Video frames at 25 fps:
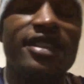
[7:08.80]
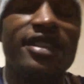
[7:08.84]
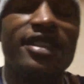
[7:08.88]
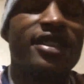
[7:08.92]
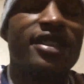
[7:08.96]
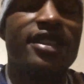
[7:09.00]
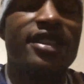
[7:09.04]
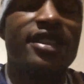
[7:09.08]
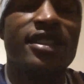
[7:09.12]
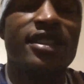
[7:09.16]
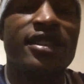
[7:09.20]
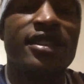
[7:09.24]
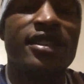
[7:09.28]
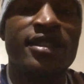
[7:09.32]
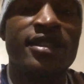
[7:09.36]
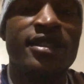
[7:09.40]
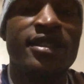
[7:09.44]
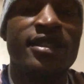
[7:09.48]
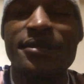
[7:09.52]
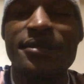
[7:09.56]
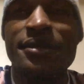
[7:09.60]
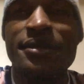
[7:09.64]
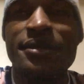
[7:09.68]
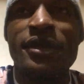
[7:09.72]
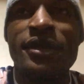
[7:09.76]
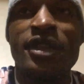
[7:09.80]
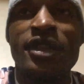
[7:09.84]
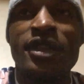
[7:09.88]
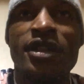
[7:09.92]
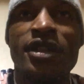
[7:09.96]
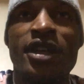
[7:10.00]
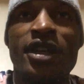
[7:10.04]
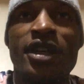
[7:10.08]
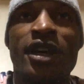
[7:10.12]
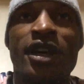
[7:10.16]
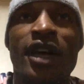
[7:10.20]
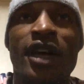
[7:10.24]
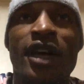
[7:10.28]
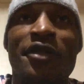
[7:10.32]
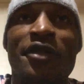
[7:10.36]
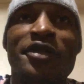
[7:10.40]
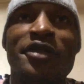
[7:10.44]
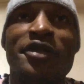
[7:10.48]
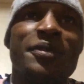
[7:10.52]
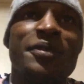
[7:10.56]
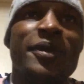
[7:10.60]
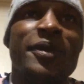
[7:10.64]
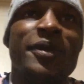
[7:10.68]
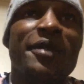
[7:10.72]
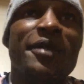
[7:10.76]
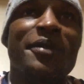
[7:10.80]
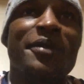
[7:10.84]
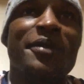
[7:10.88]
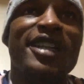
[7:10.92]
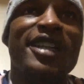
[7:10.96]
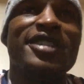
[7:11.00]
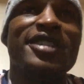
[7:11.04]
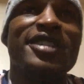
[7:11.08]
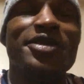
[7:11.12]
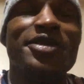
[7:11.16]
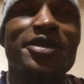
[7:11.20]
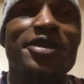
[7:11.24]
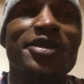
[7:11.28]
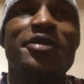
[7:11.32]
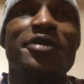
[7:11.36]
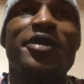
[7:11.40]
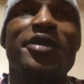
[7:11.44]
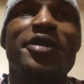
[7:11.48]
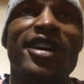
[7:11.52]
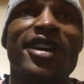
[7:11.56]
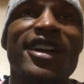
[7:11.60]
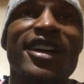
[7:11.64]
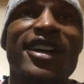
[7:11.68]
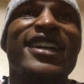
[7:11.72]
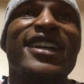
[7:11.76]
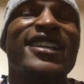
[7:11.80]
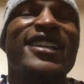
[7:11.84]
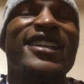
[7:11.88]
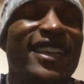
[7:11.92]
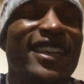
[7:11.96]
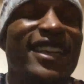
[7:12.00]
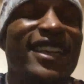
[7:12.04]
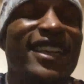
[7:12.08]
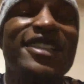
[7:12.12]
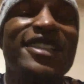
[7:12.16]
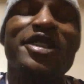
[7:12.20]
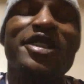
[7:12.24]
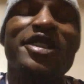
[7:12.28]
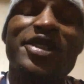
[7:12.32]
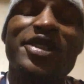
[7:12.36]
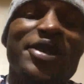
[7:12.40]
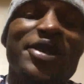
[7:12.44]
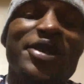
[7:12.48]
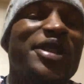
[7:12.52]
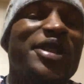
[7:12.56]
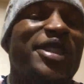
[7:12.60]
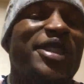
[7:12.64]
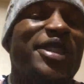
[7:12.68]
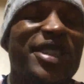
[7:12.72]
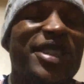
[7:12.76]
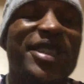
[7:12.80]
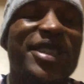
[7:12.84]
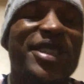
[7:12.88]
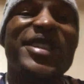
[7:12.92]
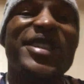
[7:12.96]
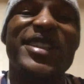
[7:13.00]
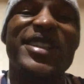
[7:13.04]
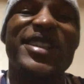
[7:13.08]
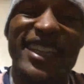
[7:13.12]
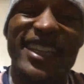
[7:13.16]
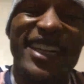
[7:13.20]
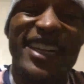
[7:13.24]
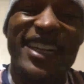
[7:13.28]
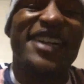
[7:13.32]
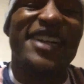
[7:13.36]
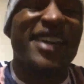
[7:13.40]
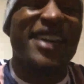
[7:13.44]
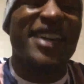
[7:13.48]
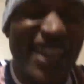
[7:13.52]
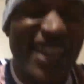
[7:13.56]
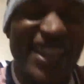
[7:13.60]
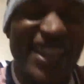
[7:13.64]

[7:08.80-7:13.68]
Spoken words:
think this is? You know, I respect Manitoua Lamar. Like, he a cool dude.